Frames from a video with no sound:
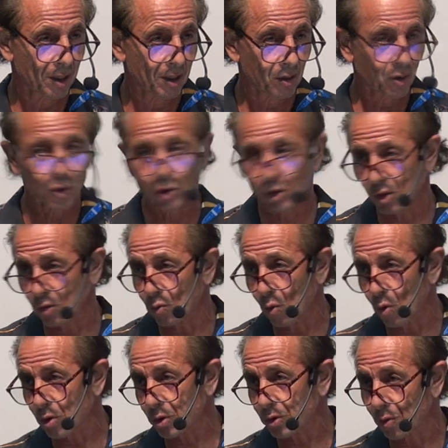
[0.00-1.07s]
There's still
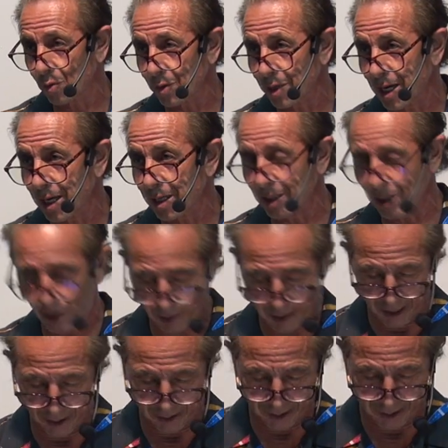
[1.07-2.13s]
wars going on and all
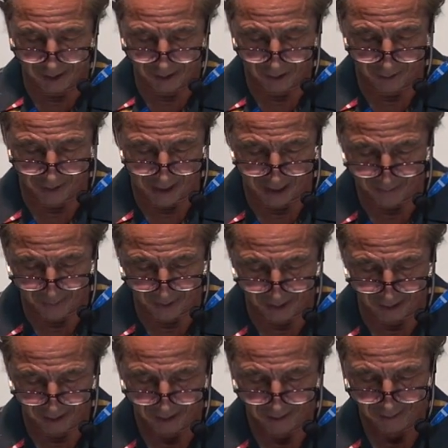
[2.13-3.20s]
kinds of things that are happening.
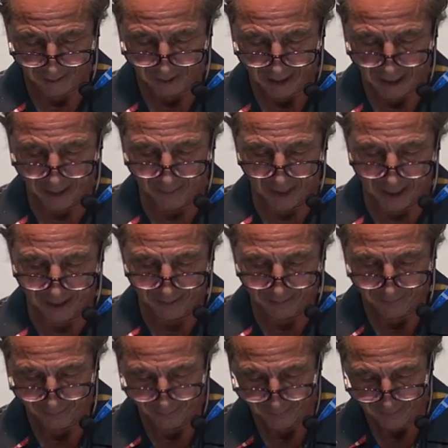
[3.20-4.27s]
Amen?
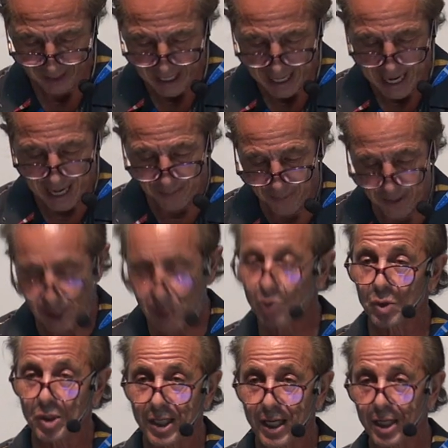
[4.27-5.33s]
And peace
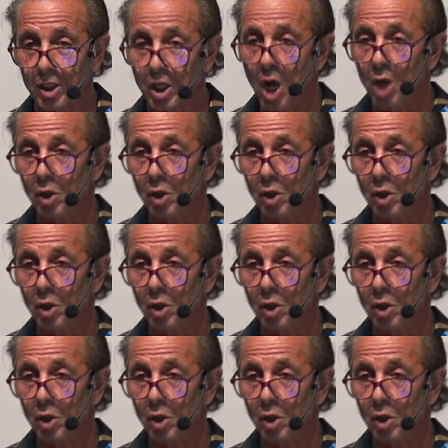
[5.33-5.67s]
was taken.